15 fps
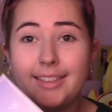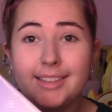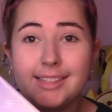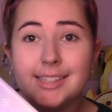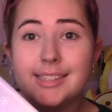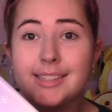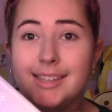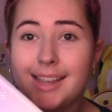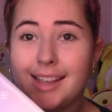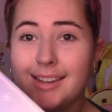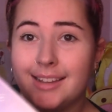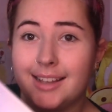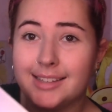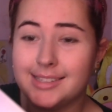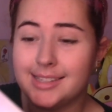And this is the
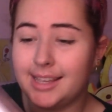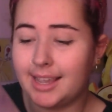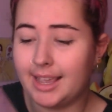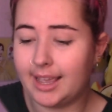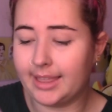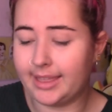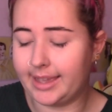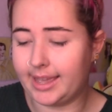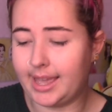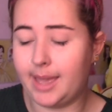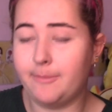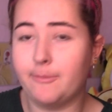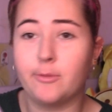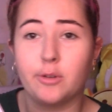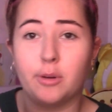last thing that
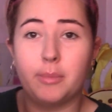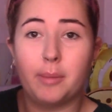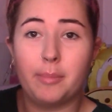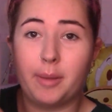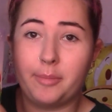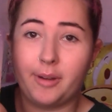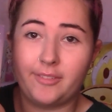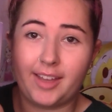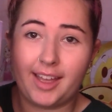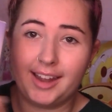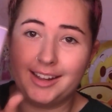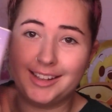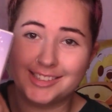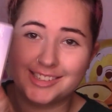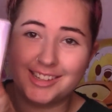came from my brother
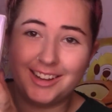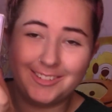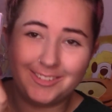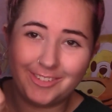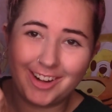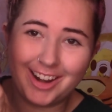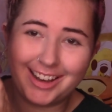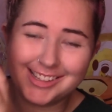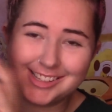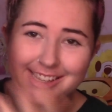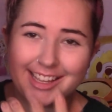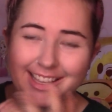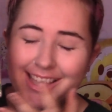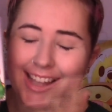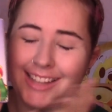and his girlfriend,
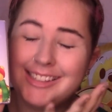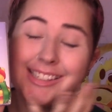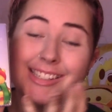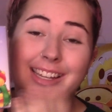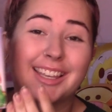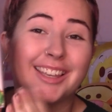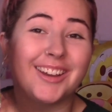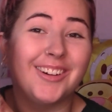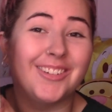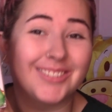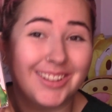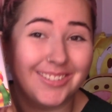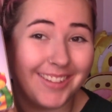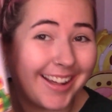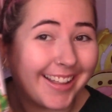again sticking on
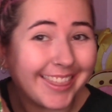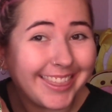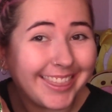with our